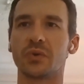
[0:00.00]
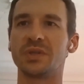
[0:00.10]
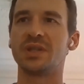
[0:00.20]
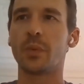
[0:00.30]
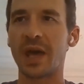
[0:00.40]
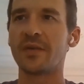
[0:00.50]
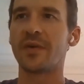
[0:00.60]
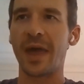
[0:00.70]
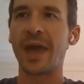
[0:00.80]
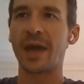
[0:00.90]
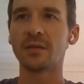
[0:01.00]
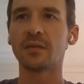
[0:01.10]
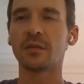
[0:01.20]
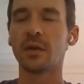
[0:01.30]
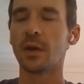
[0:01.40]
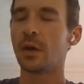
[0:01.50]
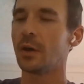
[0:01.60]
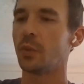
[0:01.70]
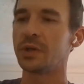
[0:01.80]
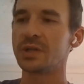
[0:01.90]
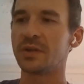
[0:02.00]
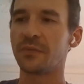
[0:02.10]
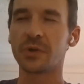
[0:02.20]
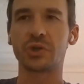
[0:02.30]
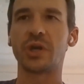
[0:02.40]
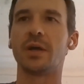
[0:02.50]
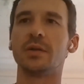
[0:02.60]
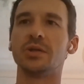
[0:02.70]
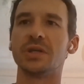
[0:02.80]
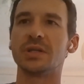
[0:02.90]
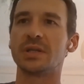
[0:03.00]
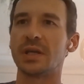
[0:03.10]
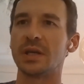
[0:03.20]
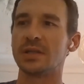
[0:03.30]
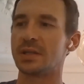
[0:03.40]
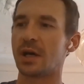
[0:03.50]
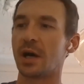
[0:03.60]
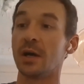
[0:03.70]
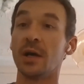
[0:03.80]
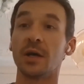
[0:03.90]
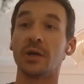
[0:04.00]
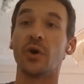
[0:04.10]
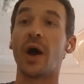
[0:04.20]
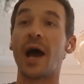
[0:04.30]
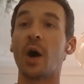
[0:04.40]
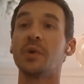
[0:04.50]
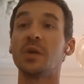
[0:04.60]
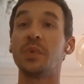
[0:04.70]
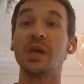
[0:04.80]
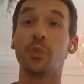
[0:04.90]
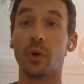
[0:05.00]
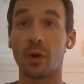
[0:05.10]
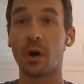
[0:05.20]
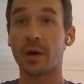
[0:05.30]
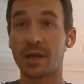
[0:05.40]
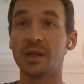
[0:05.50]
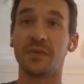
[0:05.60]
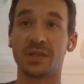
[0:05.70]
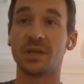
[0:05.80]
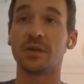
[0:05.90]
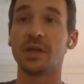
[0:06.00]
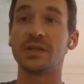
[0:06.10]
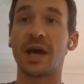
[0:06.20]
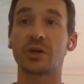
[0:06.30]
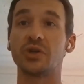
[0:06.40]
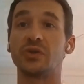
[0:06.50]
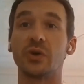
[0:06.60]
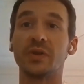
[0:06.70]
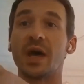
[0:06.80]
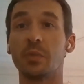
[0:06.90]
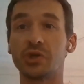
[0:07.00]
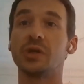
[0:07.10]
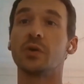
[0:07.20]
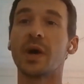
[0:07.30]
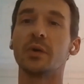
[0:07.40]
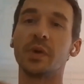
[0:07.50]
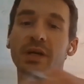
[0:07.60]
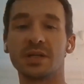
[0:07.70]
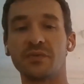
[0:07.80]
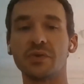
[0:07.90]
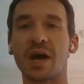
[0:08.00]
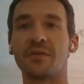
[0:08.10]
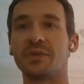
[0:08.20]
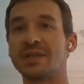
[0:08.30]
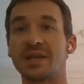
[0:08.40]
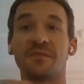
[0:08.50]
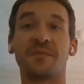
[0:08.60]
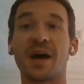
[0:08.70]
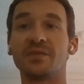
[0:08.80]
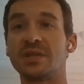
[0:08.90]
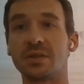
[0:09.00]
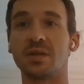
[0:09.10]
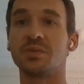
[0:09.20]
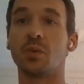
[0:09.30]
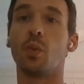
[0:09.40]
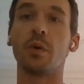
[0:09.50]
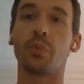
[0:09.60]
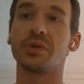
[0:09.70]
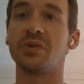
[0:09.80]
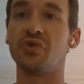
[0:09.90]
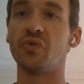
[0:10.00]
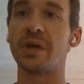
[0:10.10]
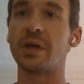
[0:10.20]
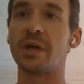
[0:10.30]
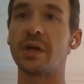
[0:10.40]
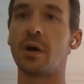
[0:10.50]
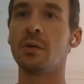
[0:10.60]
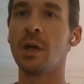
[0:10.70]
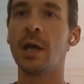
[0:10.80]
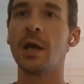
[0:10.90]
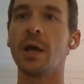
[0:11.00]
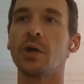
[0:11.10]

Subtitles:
resources that we have at hand, which is the first challenge is how many people are in the facility to actually turn that machine around? Because if you have, let's say, 5 systems and one person doing it all,